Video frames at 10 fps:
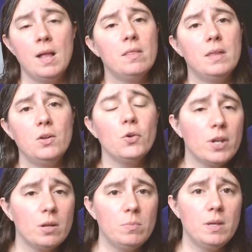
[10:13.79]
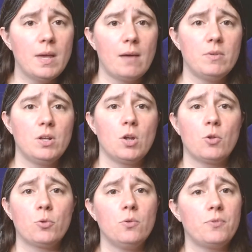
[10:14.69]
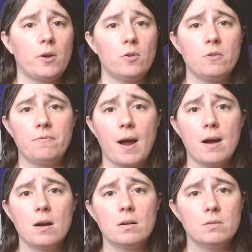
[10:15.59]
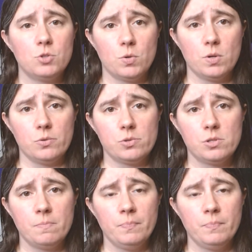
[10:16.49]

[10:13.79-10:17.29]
Then you're going to be having to go through failure to fire drills.